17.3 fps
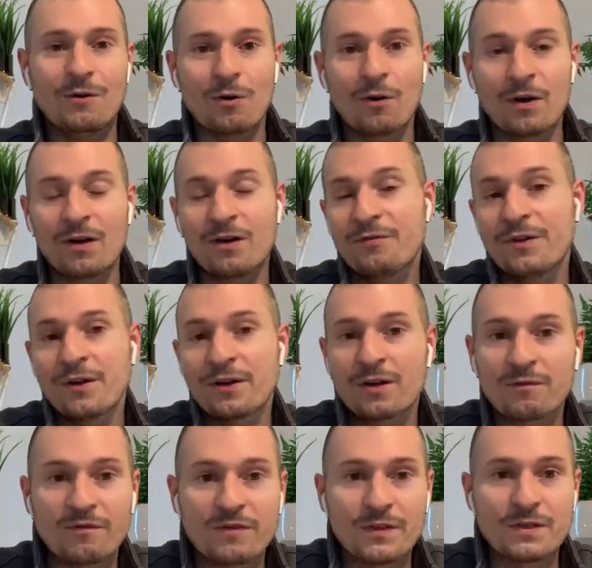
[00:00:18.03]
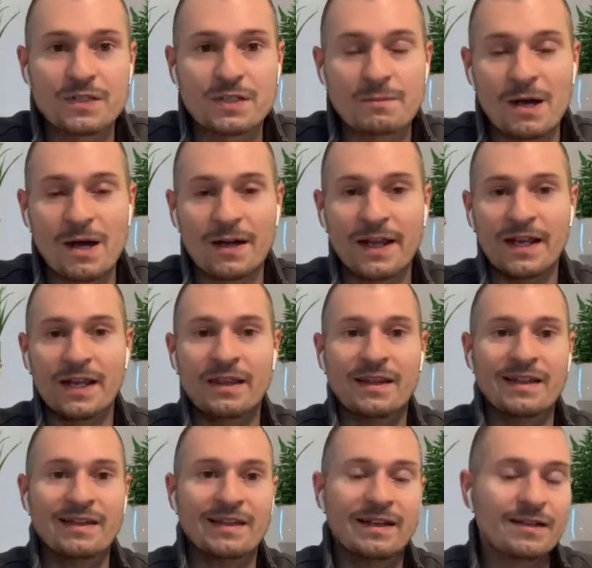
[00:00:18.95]
or if you're confused about
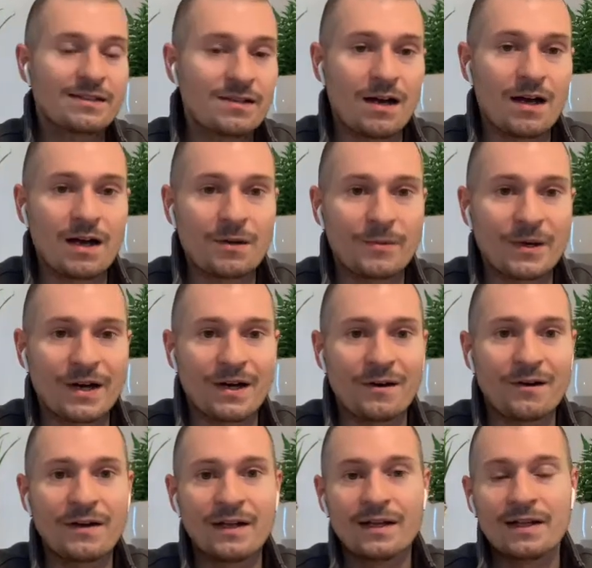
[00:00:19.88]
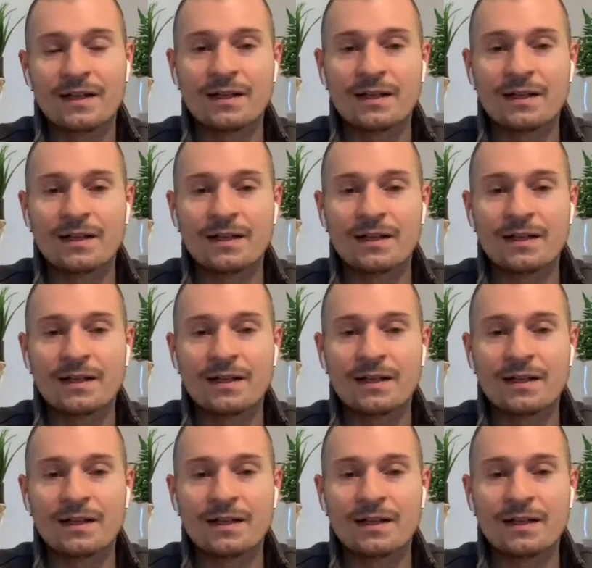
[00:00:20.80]
anything that I talk about,